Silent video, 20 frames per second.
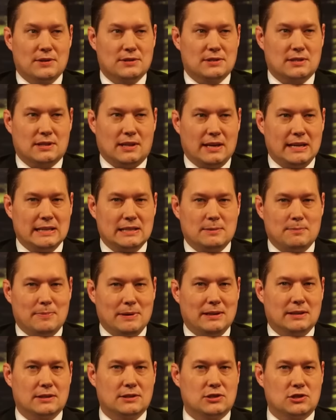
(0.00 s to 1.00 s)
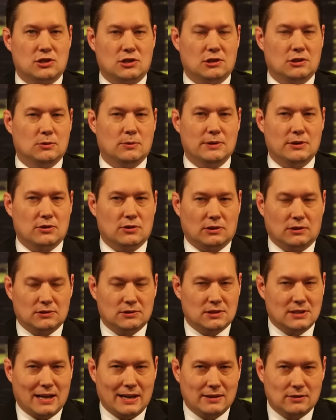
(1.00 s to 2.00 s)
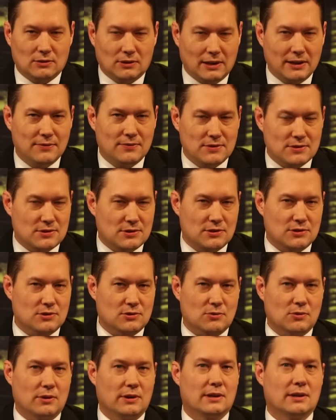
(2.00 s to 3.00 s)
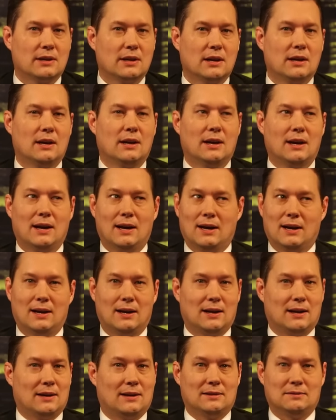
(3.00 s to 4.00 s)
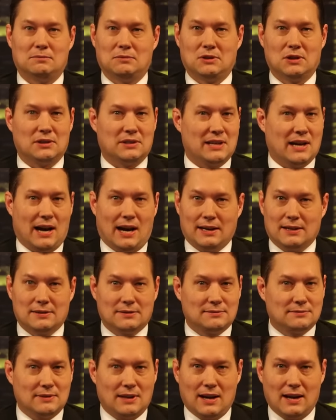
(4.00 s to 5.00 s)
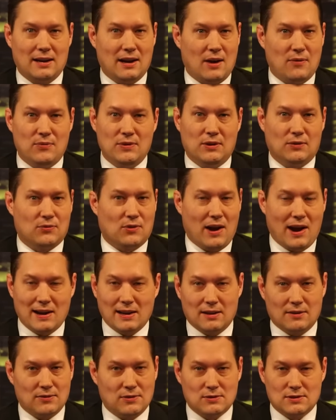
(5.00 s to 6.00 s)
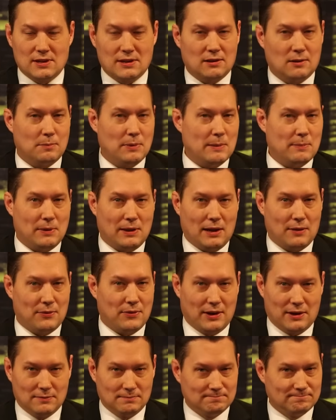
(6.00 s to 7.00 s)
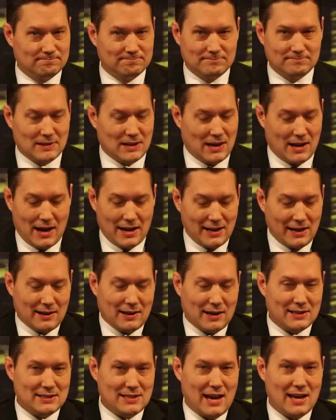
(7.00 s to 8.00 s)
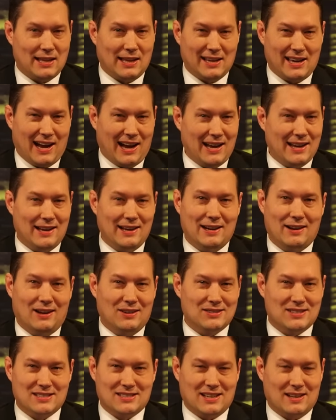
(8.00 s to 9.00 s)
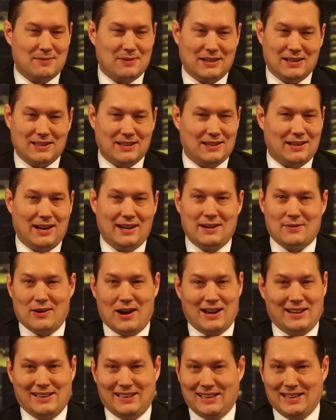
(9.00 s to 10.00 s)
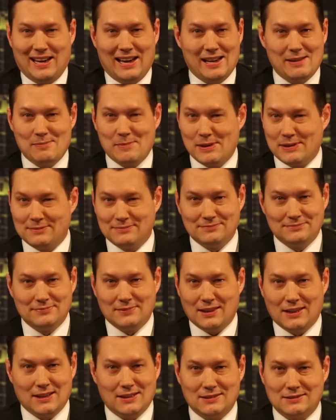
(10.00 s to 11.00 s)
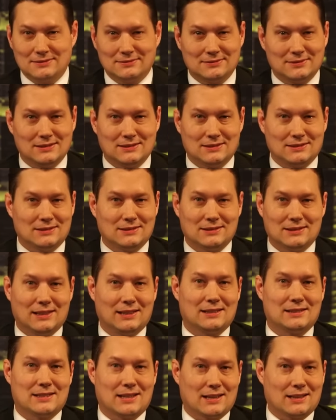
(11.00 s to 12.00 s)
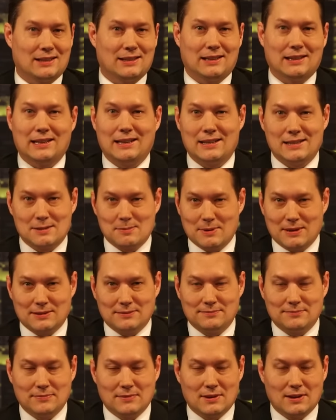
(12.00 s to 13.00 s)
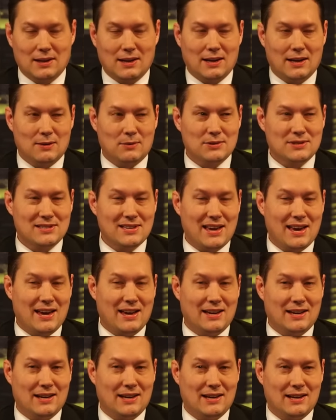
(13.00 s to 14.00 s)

slightest bit askew and your entire life is destroyed. Good God. I feel for any of you single people out there. And I got to say, I was the type, I never had any game, you know, not exactly a ladies man. And I will say,